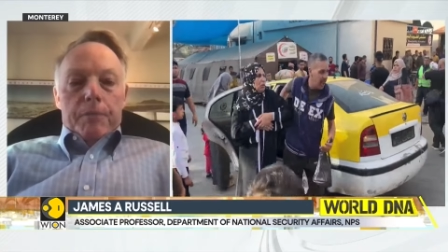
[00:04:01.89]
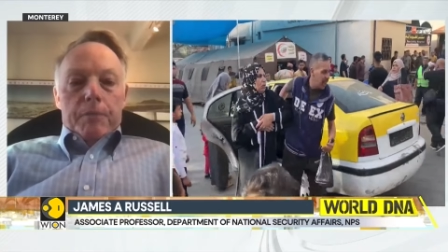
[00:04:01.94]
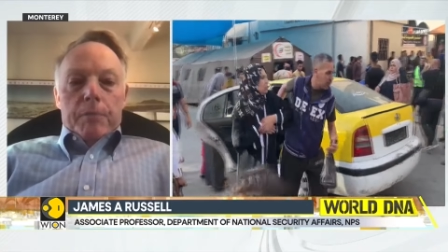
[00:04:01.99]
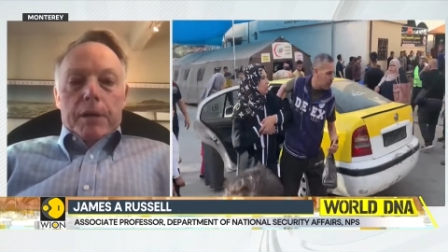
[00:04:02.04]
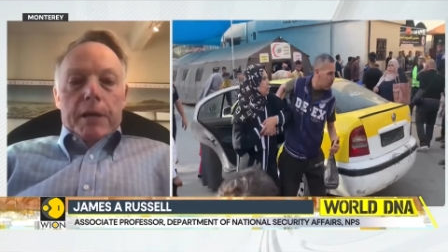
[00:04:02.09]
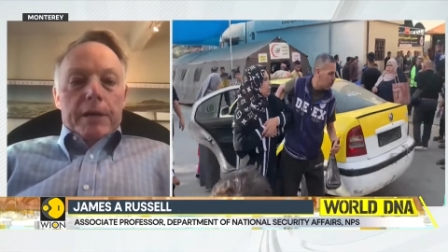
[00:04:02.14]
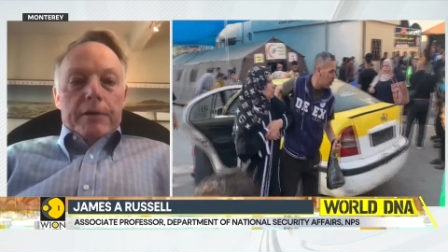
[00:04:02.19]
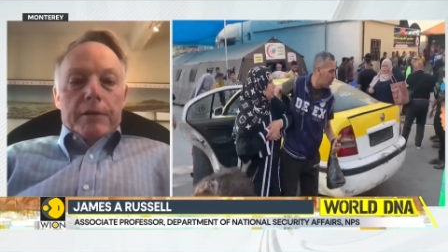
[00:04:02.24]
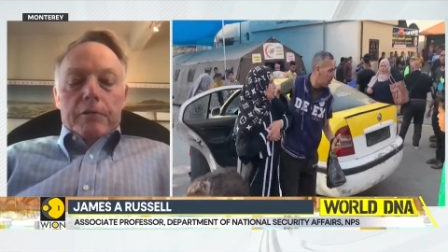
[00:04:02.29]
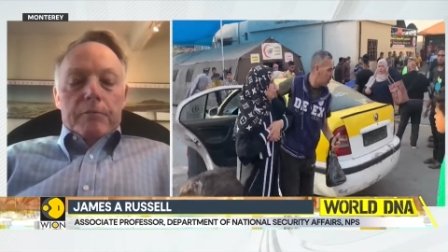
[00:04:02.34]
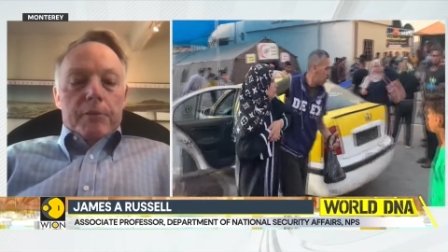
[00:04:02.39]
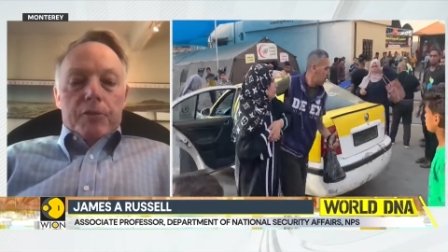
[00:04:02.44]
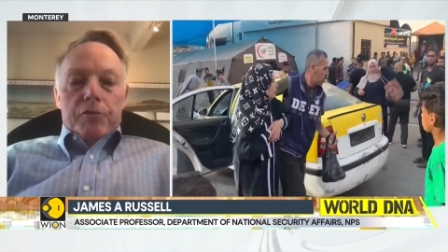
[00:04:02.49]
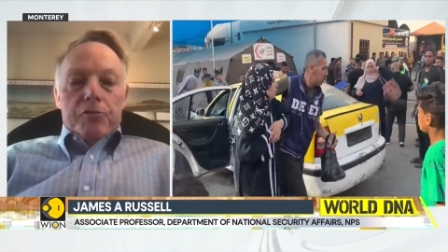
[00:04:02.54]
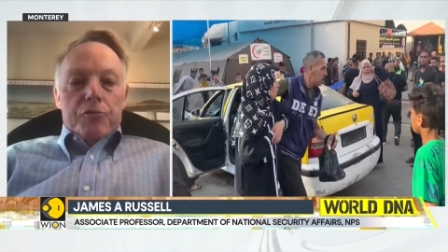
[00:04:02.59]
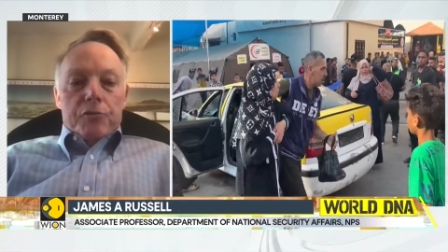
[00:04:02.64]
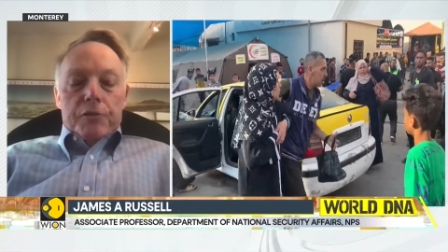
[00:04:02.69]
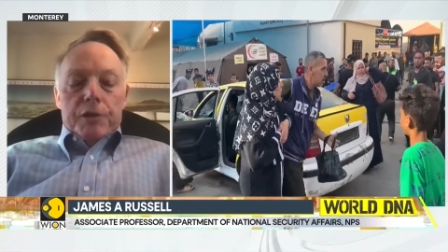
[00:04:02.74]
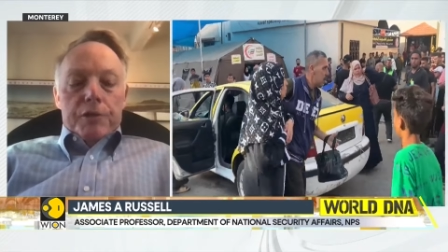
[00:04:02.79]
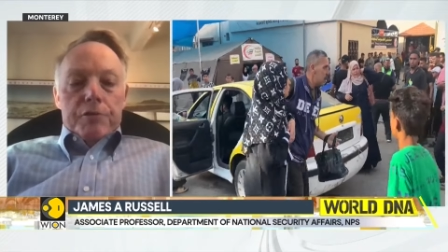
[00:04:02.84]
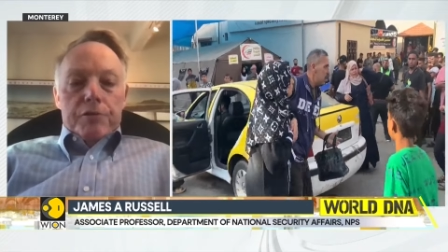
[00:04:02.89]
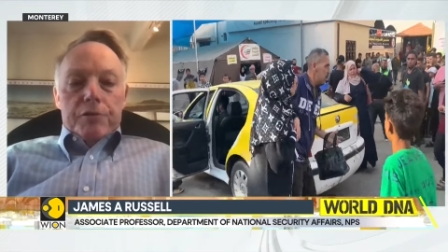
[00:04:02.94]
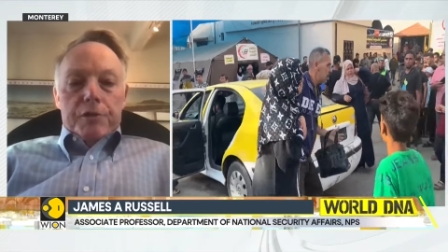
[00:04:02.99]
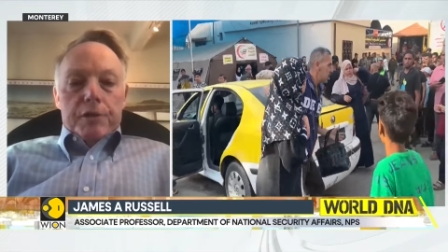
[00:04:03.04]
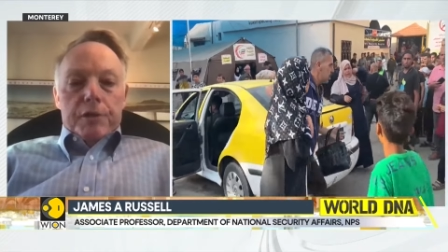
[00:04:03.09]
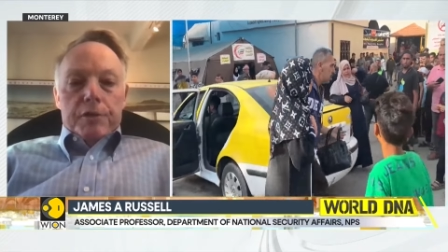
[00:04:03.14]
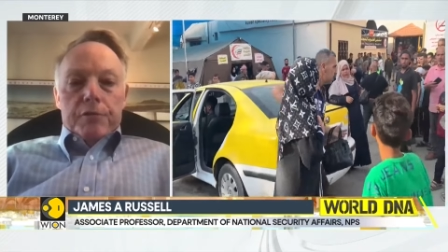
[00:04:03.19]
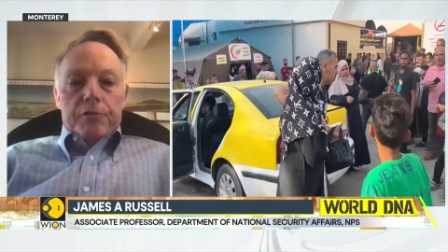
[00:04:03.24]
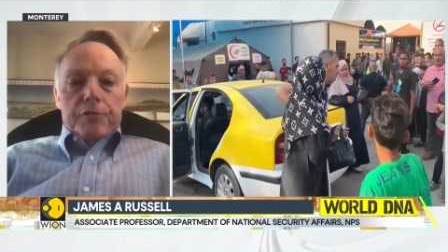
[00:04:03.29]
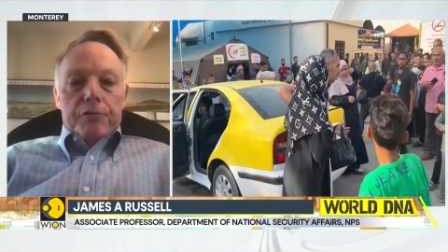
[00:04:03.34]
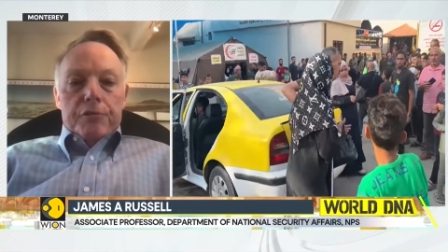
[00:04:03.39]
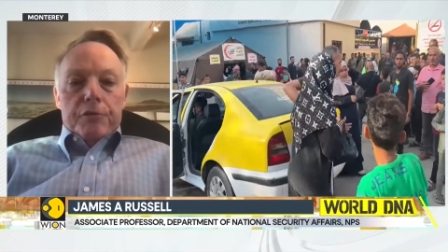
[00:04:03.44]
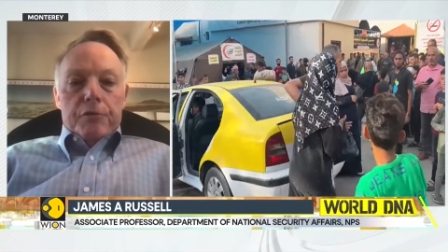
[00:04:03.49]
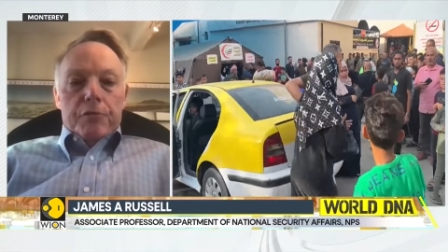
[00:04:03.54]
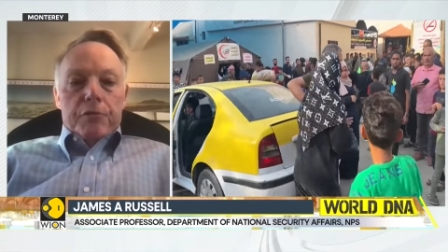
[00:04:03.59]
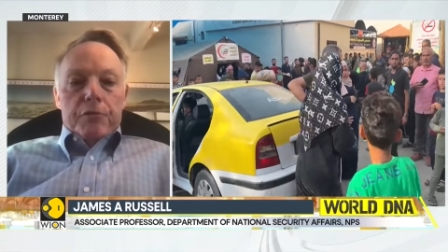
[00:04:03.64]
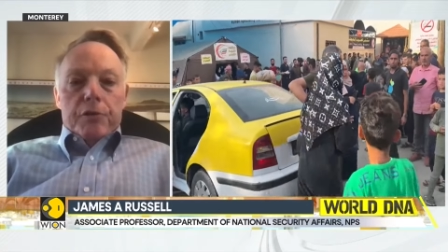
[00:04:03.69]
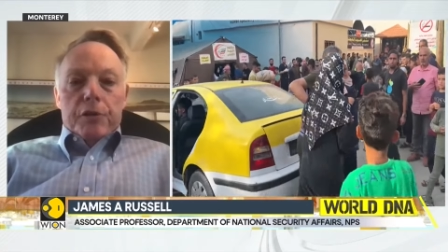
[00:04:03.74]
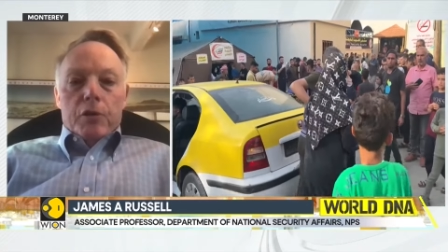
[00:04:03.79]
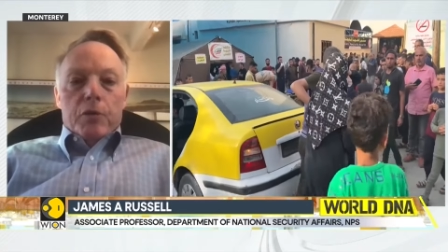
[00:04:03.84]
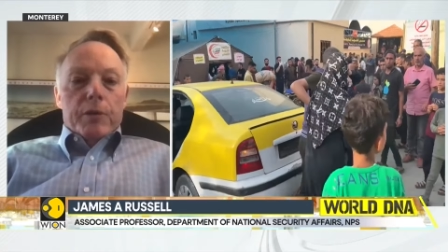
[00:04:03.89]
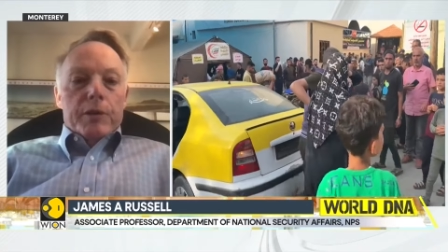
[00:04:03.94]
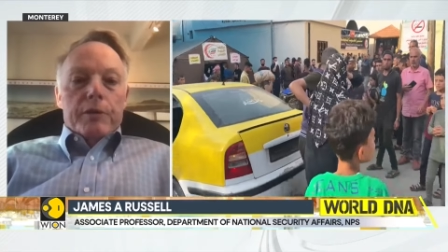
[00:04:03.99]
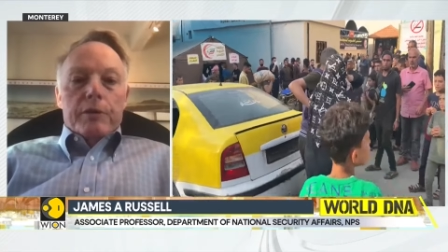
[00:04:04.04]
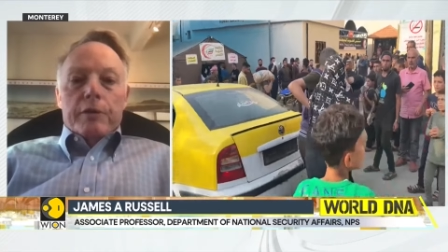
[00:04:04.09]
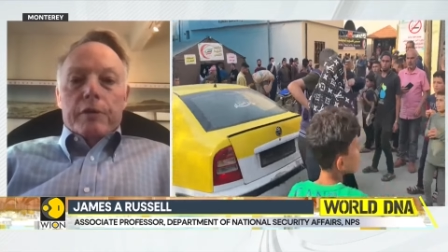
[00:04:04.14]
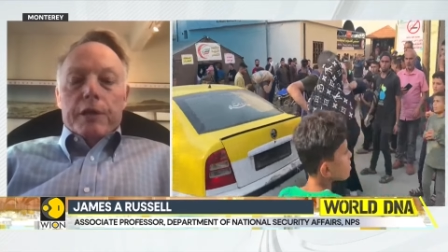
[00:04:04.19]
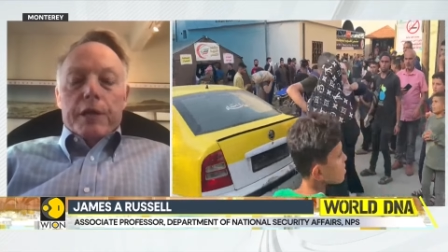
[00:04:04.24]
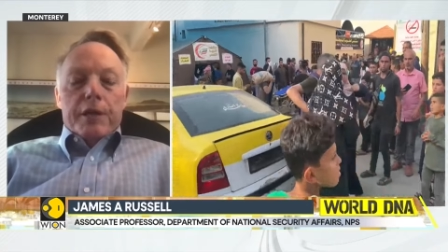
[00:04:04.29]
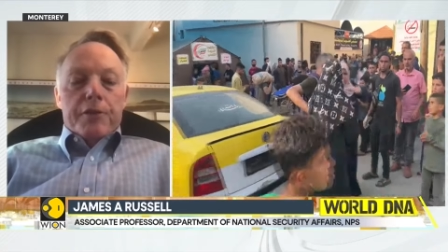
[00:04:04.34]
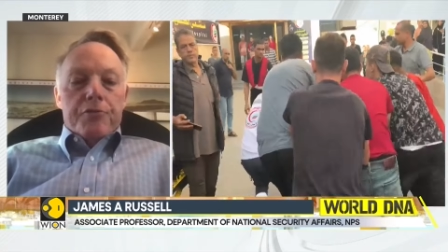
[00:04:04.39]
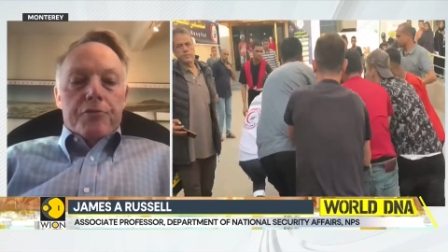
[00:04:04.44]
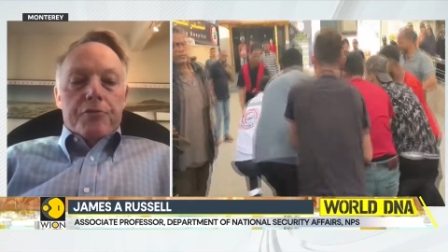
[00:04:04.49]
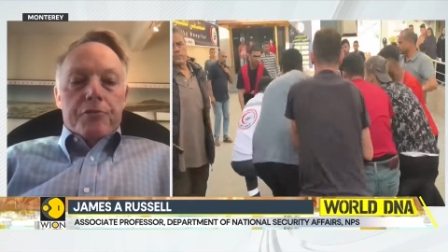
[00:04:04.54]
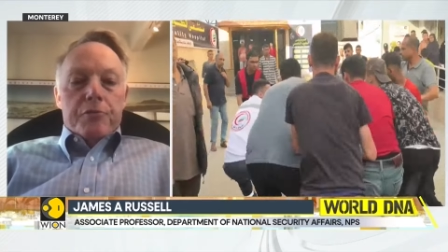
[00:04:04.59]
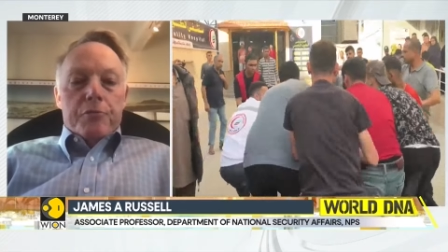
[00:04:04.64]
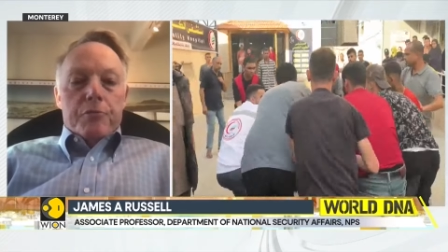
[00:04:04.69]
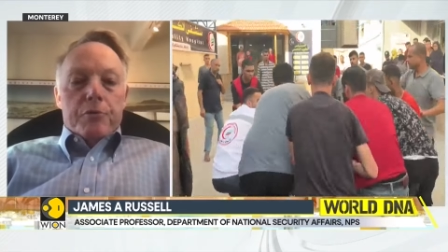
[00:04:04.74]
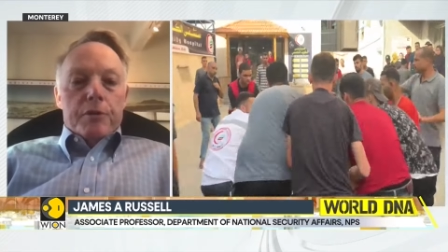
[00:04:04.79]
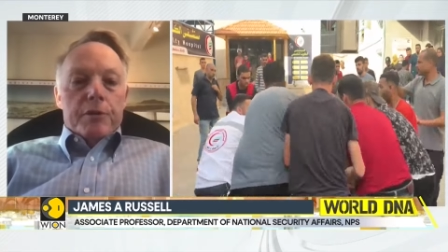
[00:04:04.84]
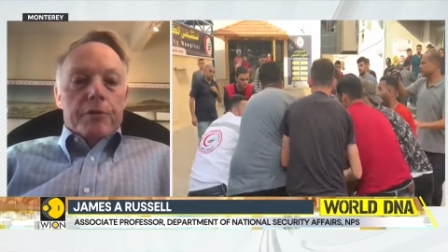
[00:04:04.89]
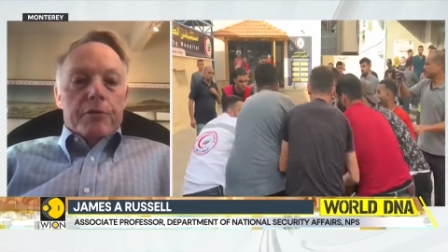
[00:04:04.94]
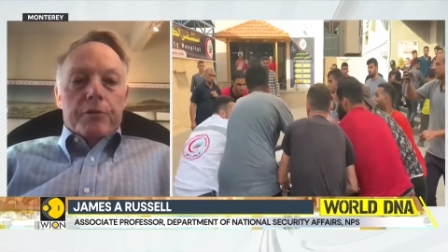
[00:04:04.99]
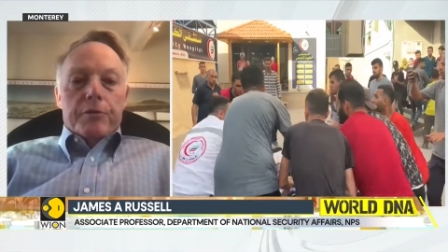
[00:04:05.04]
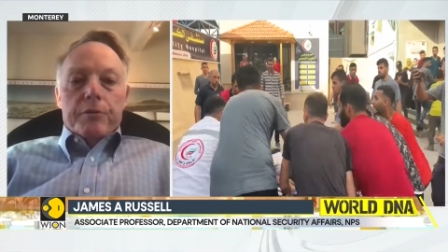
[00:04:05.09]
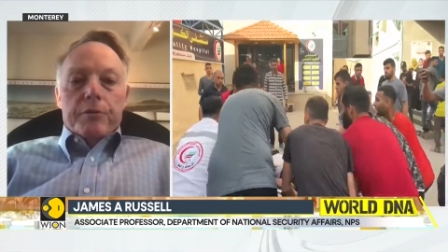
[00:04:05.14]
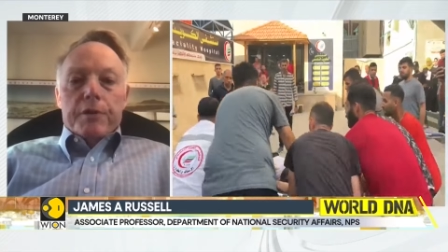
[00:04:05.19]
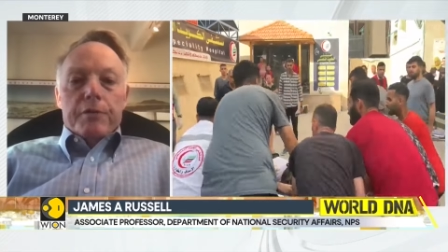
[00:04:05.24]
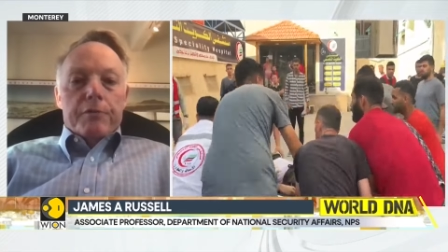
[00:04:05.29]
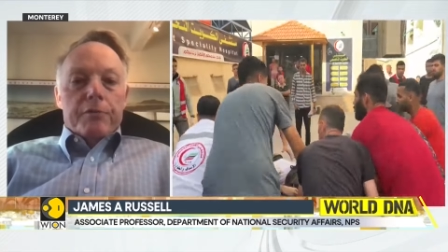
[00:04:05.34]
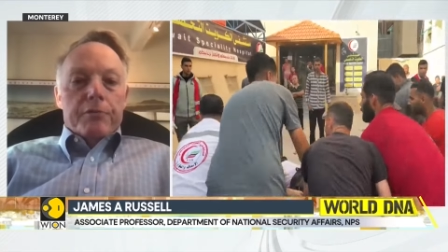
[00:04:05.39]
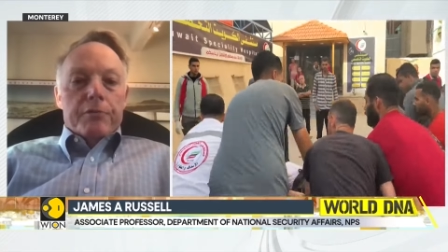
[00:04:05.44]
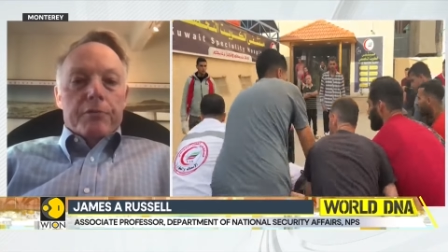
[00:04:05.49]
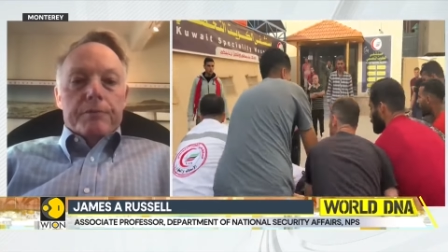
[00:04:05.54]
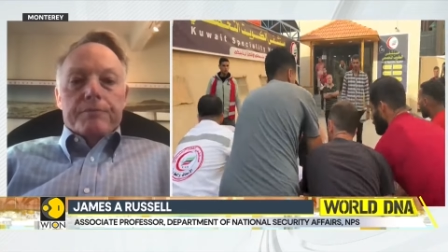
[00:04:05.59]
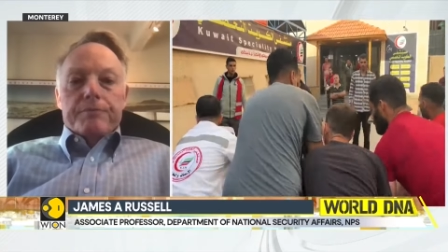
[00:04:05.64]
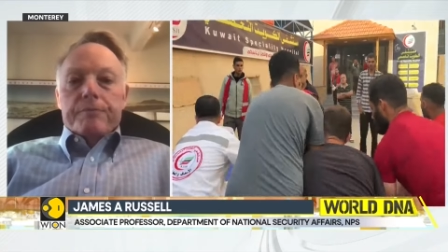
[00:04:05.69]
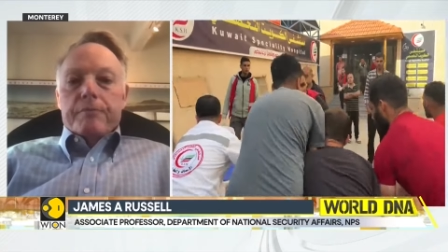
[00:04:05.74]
the Biden administration has shown no inclination to want to do this.